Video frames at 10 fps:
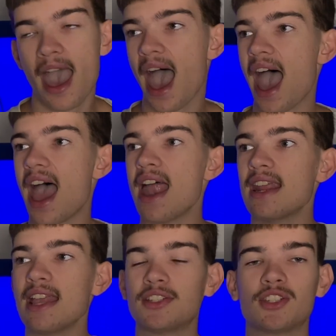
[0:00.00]
And
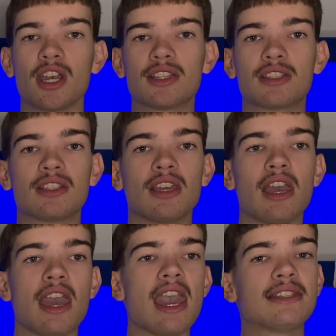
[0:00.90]
it's
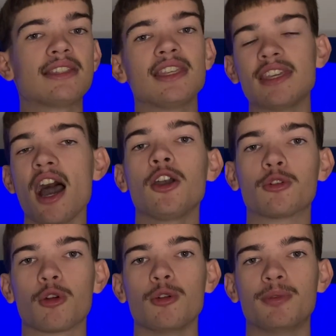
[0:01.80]
the young
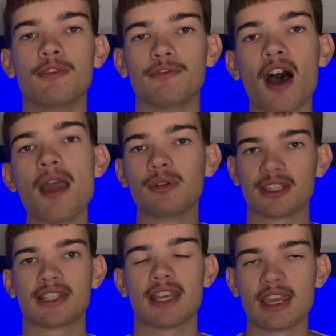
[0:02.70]
group, the
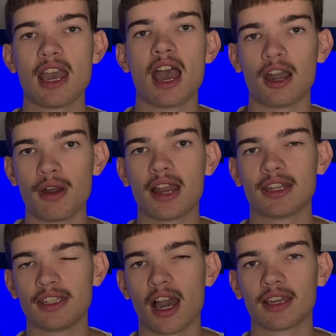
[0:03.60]
vibrancy around
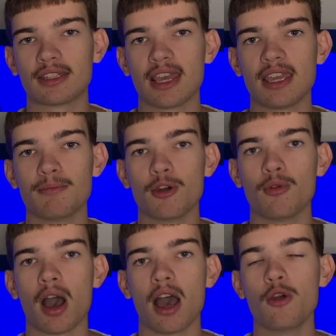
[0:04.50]
a young team who
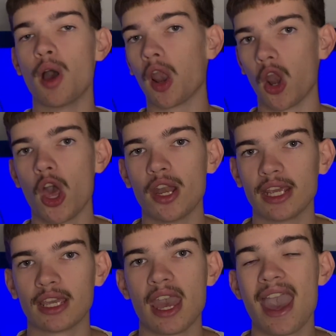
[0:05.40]
are
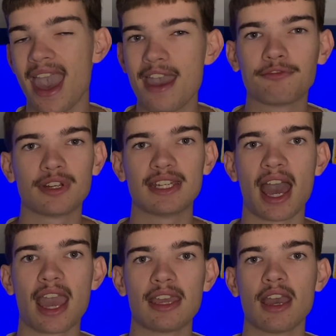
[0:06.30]
learning every
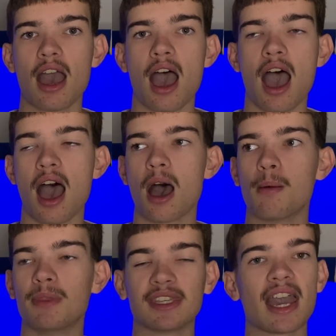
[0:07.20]
day
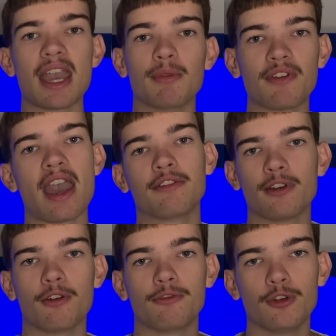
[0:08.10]
the game of
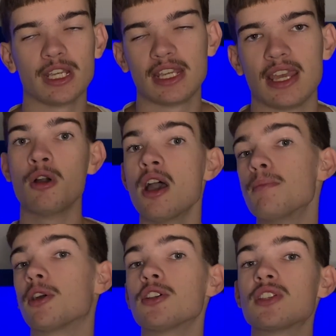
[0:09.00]
AFL footy.
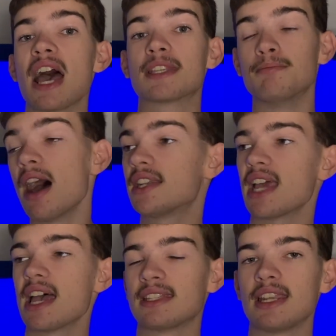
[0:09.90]
Because as much
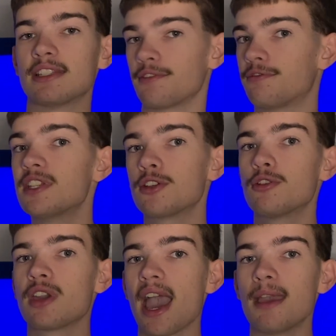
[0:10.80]
as it is a physical
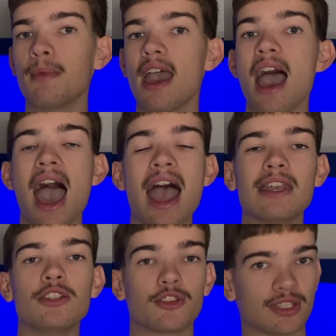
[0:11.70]
game and
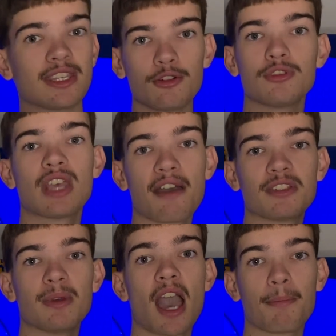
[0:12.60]
your skills have to
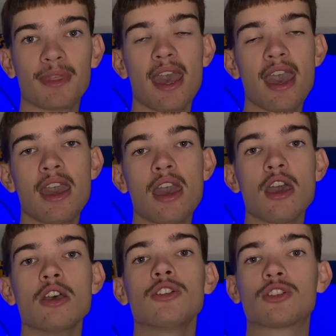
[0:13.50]
be up there,
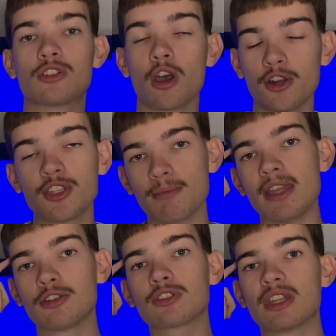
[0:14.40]
so does your
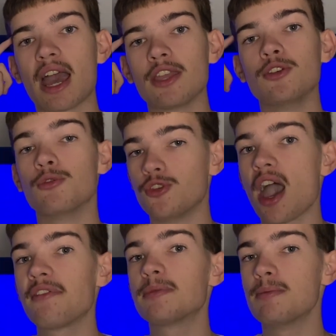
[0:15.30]
mental state. You
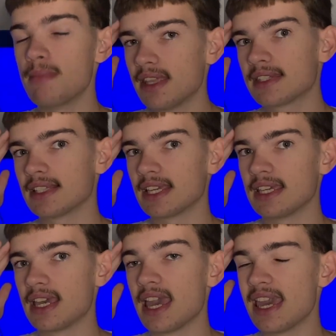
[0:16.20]
have to be
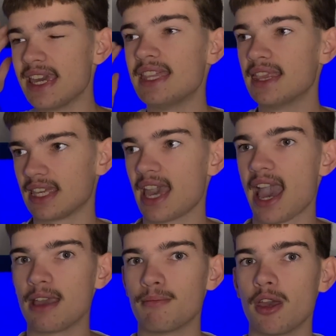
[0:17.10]
mentally in the
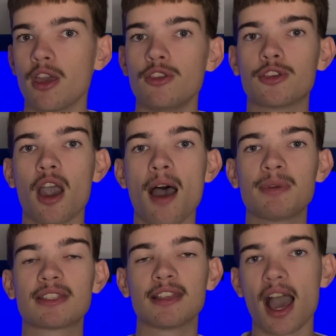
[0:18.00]
game. You can't be
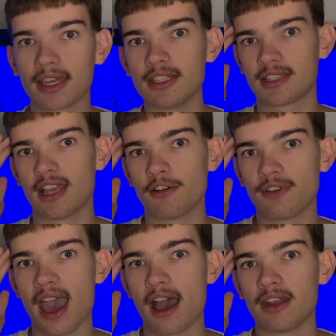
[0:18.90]
psyching yourself
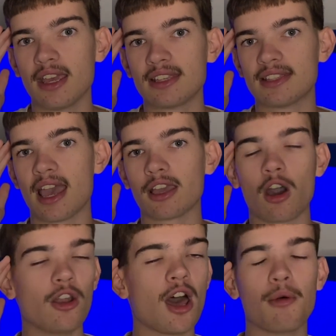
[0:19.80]
out saying,
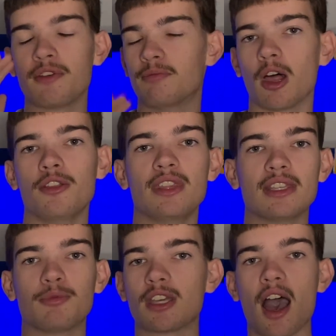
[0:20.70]
oh no, we've blown
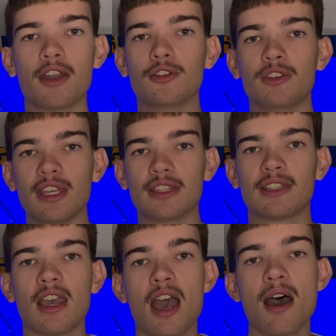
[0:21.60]
this, we can't do this.
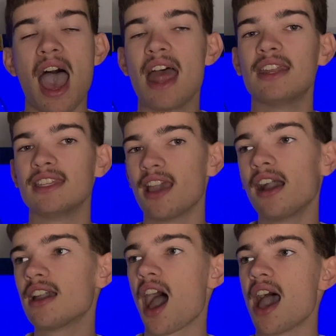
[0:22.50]
And young
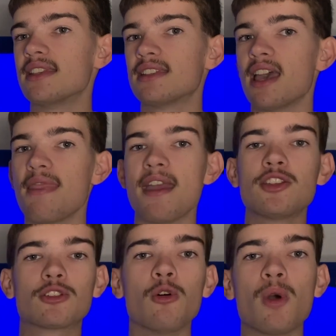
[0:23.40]
guys, they're
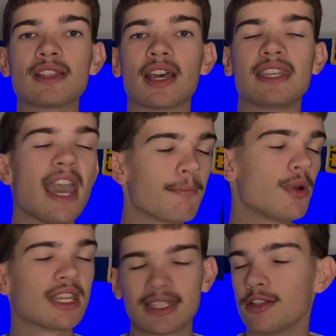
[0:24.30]
just always like, yeah, we
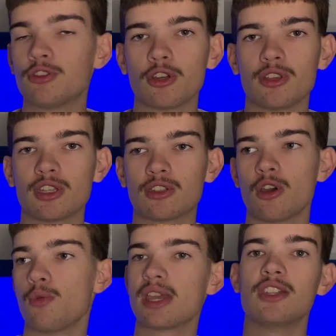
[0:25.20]
can still do this,
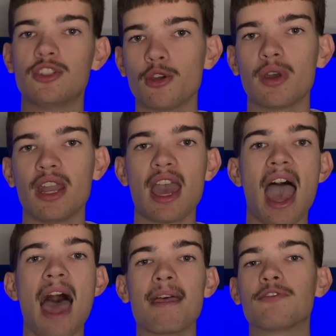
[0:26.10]
we can do it.
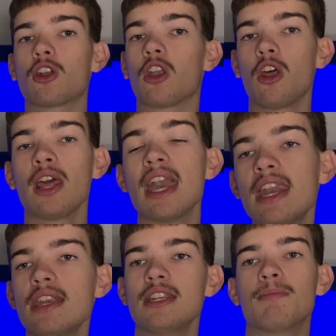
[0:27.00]
And they've got a lot of
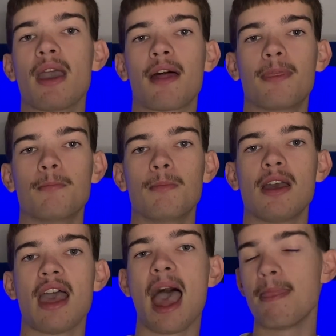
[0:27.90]
energy about them.
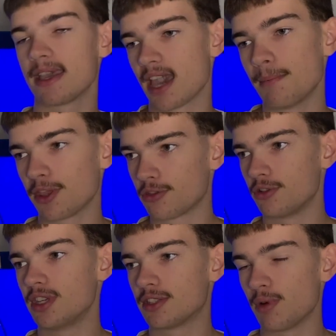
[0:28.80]
And they're coming through
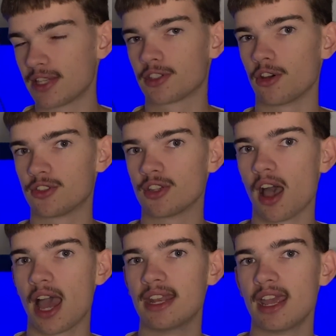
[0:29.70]
this West Coast
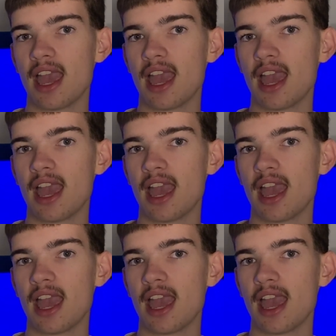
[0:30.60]
side.